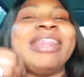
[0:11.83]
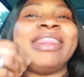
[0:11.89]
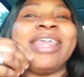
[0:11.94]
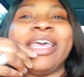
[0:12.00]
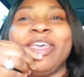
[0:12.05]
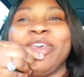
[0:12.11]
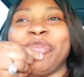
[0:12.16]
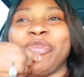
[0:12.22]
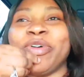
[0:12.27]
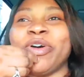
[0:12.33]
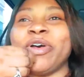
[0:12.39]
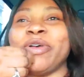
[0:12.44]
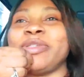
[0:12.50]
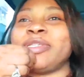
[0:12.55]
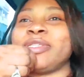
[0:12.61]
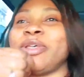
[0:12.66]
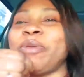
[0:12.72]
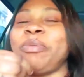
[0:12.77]
Thank you for
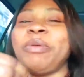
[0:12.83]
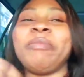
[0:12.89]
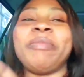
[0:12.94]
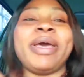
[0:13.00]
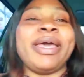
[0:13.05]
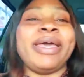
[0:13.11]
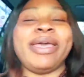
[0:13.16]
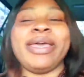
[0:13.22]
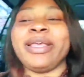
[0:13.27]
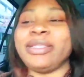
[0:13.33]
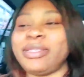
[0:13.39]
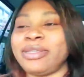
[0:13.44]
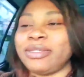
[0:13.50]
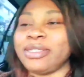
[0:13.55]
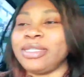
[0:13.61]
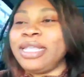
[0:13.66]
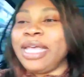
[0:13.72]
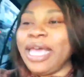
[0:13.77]
stopping by again
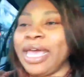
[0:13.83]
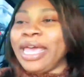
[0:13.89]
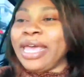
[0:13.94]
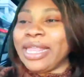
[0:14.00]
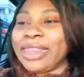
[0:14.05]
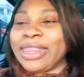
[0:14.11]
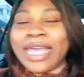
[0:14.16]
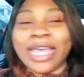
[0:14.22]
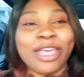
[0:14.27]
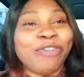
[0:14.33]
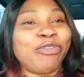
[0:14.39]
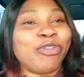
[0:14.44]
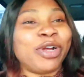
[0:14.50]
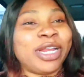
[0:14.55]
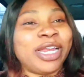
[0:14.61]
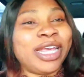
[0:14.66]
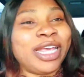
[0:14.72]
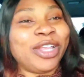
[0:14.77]
today. Thank you
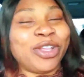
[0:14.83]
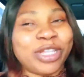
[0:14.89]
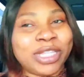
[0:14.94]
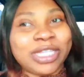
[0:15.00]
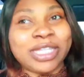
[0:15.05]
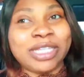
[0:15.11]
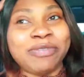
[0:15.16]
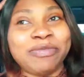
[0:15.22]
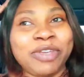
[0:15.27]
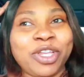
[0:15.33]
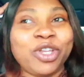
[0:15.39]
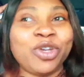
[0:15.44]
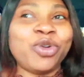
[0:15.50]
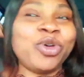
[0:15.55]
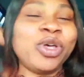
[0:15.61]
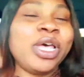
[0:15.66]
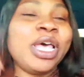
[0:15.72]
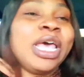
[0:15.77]
for clicking on this
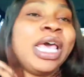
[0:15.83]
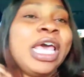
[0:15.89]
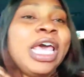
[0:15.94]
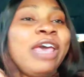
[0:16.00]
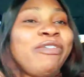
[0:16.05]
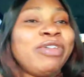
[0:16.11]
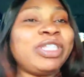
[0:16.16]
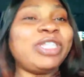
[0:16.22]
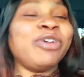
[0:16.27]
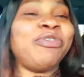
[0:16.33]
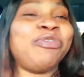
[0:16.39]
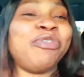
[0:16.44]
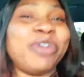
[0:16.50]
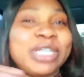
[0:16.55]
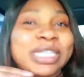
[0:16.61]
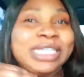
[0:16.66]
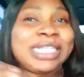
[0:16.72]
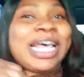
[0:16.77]
video. If it's your
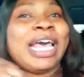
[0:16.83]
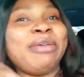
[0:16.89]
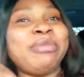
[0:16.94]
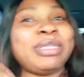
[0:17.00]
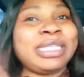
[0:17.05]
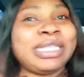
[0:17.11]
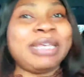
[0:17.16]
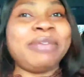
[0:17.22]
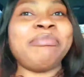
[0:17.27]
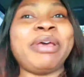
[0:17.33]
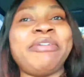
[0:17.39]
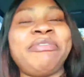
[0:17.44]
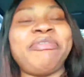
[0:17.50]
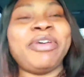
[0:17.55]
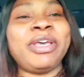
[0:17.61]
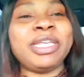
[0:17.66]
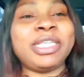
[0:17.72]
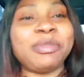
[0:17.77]
first time seeing my
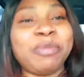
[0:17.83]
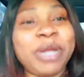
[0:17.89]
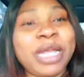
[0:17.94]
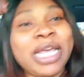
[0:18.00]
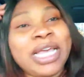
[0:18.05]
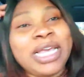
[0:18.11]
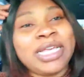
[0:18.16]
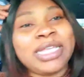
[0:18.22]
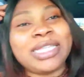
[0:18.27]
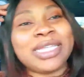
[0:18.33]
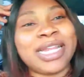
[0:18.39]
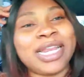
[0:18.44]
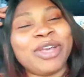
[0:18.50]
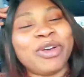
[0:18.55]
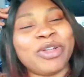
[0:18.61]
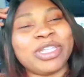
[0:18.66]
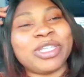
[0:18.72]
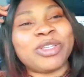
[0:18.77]
face, please
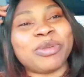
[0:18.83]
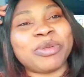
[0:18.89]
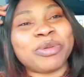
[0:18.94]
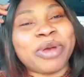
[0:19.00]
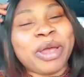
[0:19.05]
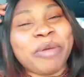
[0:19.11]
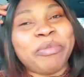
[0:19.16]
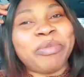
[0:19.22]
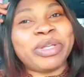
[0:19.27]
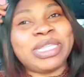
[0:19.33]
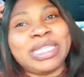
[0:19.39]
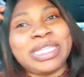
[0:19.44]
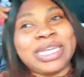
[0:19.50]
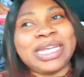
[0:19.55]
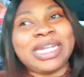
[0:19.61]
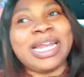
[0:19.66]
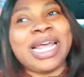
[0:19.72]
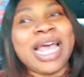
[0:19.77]
click on the subscribe
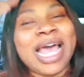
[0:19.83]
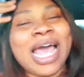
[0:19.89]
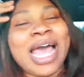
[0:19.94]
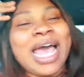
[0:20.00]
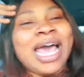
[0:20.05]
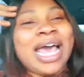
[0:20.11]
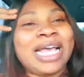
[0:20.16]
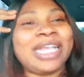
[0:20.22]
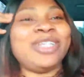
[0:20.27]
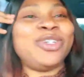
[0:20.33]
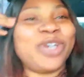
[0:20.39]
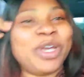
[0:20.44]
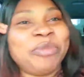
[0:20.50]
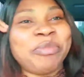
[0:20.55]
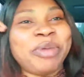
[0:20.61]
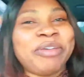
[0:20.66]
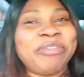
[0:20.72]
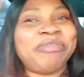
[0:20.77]
button and
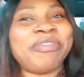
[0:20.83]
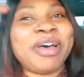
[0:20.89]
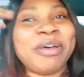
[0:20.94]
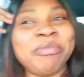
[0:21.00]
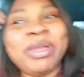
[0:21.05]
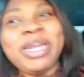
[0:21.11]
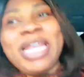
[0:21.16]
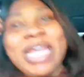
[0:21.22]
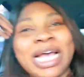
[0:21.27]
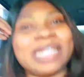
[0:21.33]
join my family.